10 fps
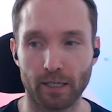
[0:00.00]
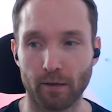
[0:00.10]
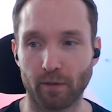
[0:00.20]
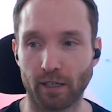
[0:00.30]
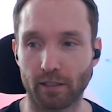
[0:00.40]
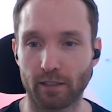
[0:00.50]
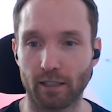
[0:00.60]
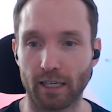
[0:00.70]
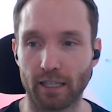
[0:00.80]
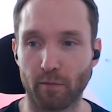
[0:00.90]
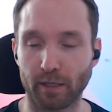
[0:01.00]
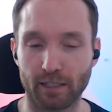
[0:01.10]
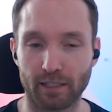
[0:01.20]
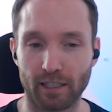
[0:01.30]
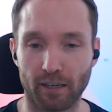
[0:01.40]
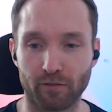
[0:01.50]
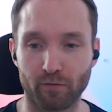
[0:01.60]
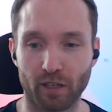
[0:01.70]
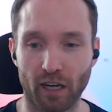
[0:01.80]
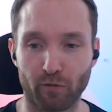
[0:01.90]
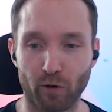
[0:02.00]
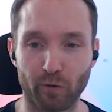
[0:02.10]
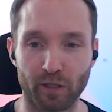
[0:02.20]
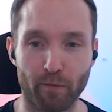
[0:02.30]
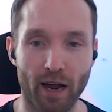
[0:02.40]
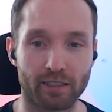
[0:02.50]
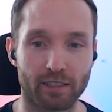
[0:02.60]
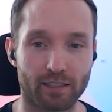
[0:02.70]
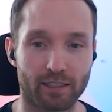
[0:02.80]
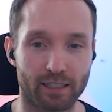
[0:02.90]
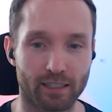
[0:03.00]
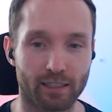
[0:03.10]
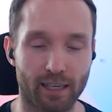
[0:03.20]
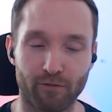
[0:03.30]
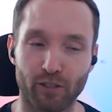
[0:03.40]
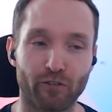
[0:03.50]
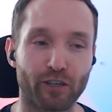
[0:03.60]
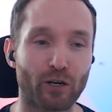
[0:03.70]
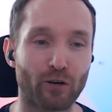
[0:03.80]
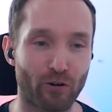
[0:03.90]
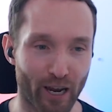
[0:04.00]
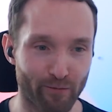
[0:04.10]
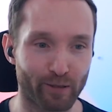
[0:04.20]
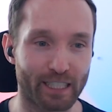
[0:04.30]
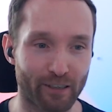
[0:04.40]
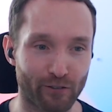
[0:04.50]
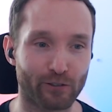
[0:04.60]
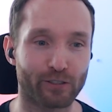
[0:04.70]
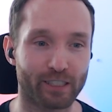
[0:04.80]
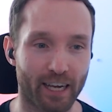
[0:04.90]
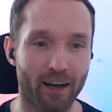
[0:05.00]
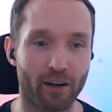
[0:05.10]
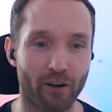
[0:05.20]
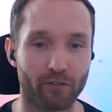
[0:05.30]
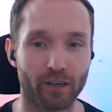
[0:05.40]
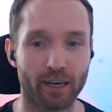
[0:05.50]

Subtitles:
Because in the businesses I've kind of worked with in the past, devs are incredibly difficult to get hold of,